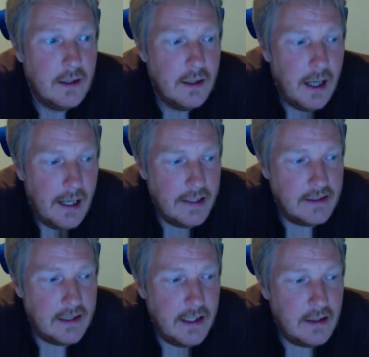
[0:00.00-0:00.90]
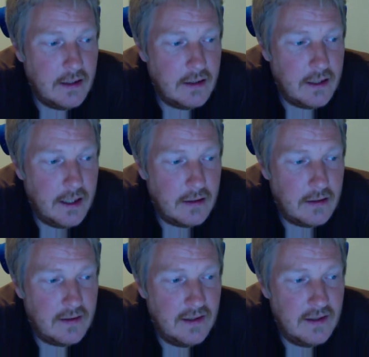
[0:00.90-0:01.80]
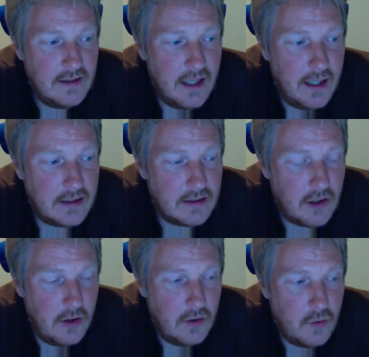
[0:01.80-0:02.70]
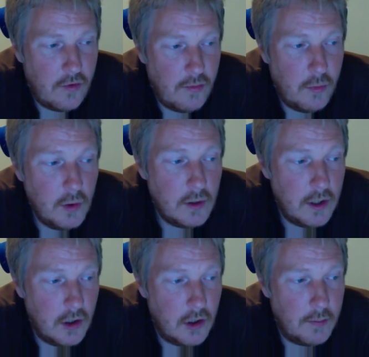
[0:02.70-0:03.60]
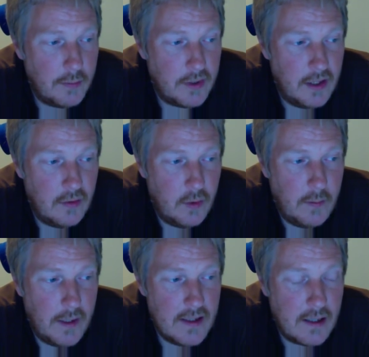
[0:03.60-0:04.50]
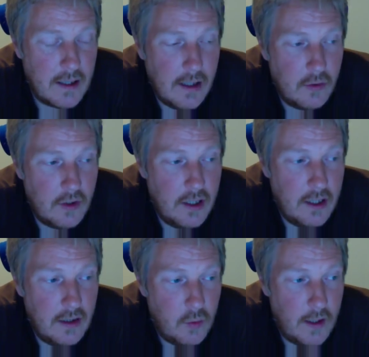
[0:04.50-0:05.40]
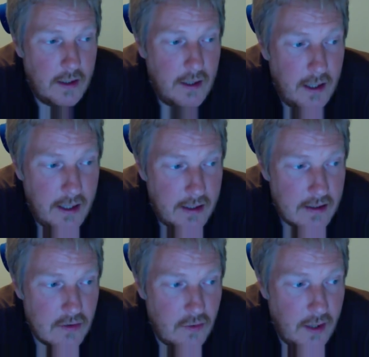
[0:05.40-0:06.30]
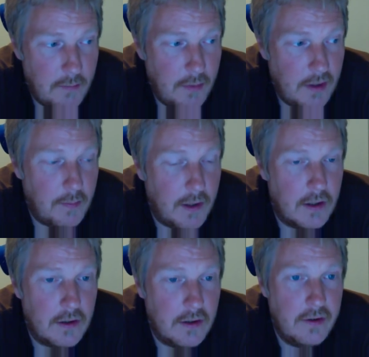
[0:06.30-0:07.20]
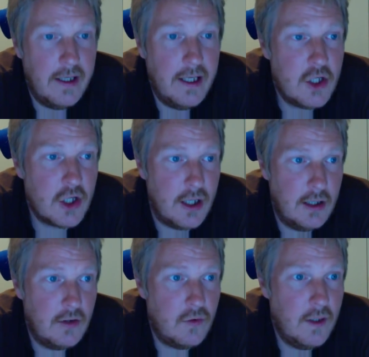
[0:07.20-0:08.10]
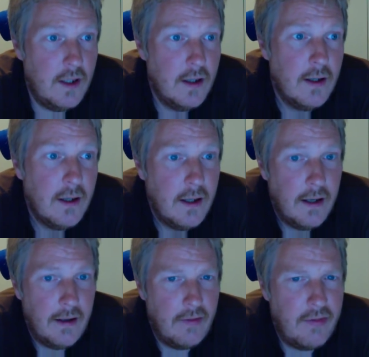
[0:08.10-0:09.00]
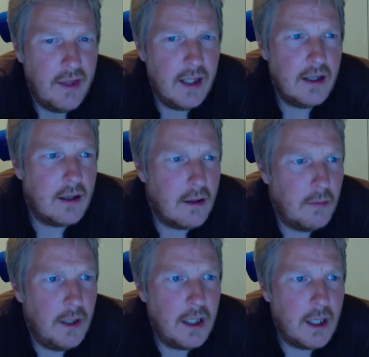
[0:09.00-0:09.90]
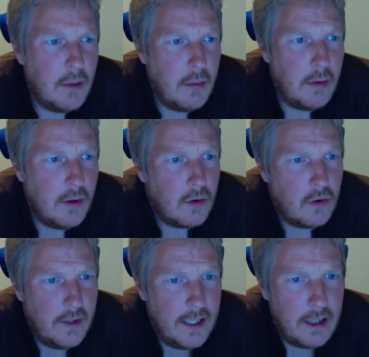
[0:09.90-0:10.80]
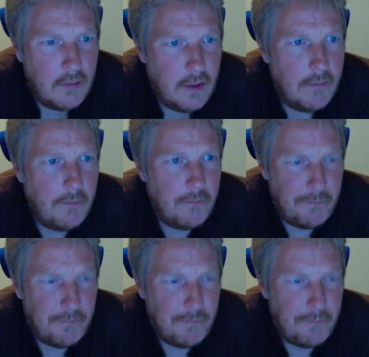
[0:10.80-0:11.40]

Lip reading: I stated that since X current with multi-hop, that we basically only need one X rapid partner in each country. And I think, Mickey, maybe you correct me,